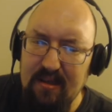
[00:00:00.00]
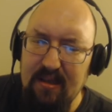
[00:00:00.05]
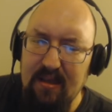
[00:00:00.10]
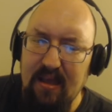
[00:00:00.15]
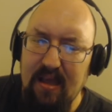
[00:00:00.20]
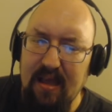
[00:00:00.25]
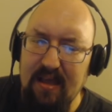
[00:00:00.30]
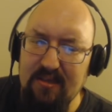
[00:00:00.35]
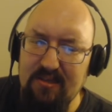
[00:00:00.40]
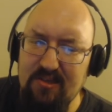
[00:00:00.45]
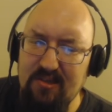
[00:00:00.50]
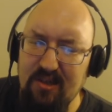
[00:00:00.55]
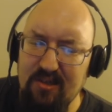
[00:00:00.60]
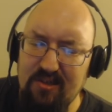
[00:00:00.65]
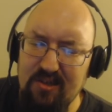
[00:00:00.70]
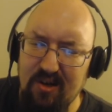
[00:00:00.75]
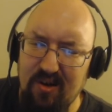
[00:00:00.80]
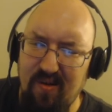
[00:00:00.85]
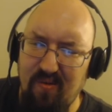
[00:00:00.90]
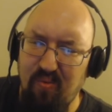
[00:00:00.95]
has
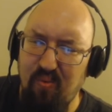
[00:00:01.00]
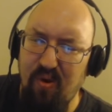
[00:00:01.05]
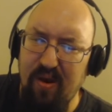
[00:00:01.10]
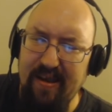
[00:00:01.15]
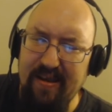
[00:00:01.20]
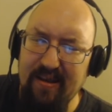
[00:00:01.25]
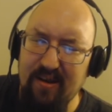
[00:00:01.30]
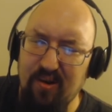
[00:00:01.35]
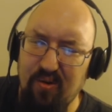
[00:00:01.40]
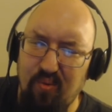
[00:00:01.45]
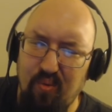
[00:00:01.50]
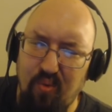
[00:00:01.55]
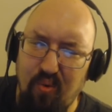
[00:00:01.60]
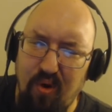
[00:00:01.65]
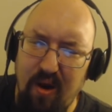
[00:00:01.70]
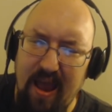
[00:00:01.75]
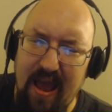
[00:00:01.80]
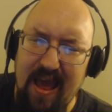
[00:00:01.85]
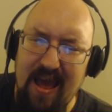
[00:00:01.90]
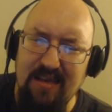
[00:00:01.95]
such a great
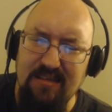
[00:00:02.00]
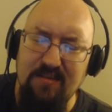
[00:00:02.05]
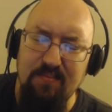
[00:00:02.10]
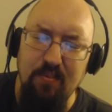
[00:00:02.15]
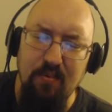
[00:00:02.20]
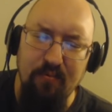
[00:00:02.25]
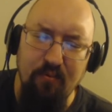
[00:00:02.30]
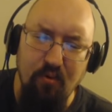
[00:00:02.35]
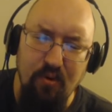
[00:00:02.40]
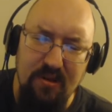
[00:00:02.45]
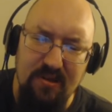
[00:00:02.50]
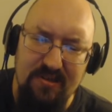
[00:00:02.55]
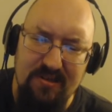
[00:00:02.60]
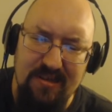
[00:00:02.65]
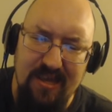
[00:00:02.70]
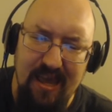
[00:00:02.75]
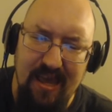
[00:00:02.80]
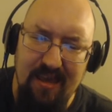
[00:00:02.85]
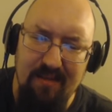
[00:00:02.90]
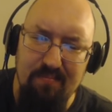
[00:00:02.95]
grasp of what he's
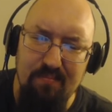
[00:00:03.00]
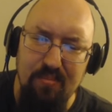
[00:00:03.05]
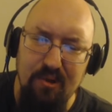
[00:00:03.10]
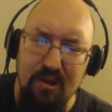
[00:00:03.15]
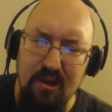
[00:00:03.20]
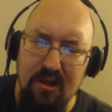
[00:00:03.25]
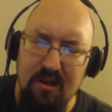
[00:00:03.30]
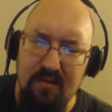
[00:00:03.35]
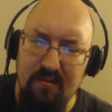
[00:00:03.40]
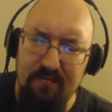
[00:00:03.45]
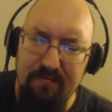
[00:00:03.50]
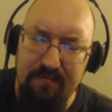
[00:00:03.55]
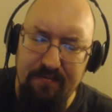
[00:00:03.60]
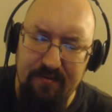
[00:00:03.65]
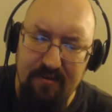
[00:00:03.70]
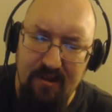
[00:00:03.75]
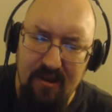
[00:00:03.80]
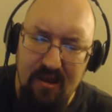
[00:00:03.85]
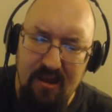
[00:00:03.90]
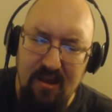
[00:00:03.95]
capable of.
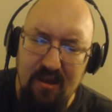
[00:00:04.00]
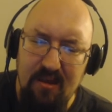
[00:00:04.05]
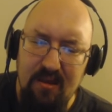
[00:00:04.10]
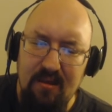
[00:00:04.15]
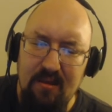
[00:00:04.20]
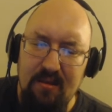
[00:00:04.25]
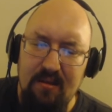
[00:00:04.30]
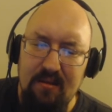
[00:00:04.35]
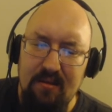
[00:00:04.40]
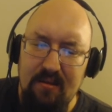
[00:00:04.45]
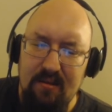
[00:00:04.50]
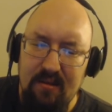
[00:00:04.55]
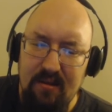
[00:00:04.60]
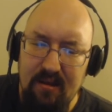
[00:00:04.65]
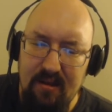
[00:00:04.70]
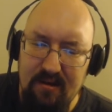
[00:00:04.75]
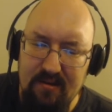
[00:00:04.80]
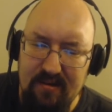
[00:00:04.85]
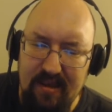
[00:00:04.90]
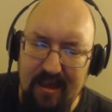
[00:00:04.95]

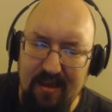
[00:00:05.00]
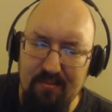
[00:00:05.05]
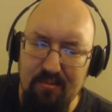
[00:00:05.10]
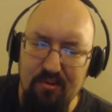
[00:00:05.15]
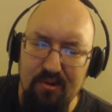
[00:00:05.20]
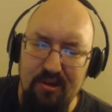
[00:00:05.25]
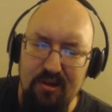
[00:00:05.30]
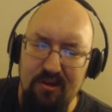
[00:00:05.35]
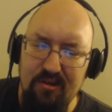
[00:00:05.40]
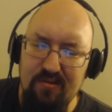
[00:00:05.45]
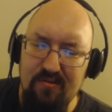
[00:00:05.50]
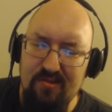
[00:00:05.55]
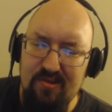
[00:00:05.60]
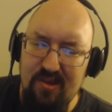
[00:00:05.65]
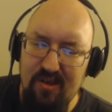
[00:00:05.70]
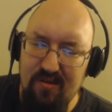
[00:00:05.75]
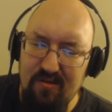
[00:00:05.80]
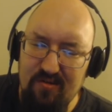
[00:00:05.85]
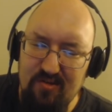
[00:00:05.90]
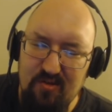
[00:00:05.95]
He's able to use
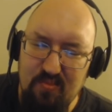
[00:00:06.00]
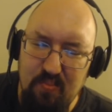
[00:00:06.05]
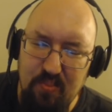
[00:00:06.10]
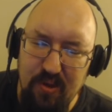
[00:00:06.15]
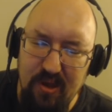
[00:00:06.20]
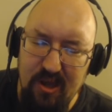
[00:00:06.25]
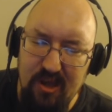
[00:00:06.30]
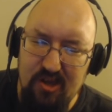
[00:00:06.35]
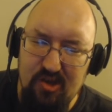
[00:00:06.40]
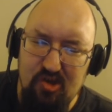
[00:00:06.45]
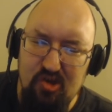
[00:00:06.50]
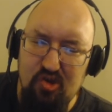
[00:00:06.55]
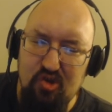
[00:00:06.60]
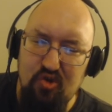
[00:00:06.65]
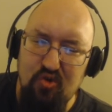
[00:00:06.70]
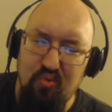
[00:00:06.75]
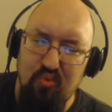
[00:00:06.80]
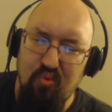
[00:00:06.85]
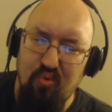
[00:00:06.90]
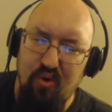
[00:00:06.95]
those big
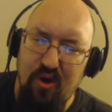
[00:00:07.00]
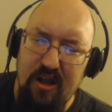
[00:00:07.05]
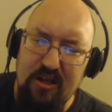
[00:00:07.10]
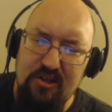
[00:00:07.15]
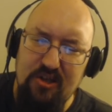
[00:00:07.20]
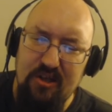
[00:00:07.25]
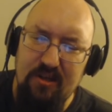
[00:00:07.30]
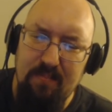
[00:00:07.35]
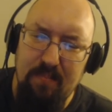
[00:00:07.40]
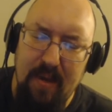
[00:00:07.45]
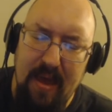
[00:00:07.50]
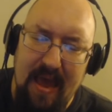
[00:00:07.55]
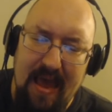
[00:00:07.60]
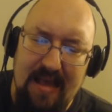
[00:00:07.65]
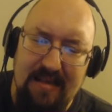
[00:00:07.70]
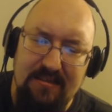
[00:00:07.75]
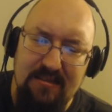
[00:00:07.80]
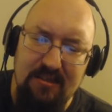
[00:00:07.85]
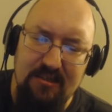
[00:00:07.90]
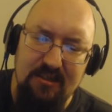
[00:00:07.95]
stretching
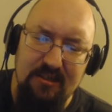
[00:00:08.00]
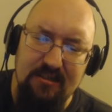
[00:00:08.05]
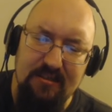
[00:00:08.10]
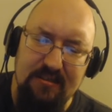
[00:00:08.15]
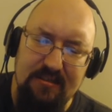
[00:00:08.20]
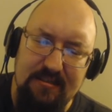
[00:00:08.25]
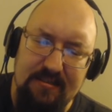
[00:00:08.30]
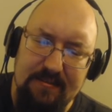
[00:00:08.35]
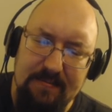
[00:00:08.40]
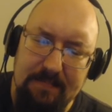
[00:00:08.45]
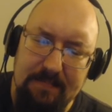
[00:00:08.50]
passages.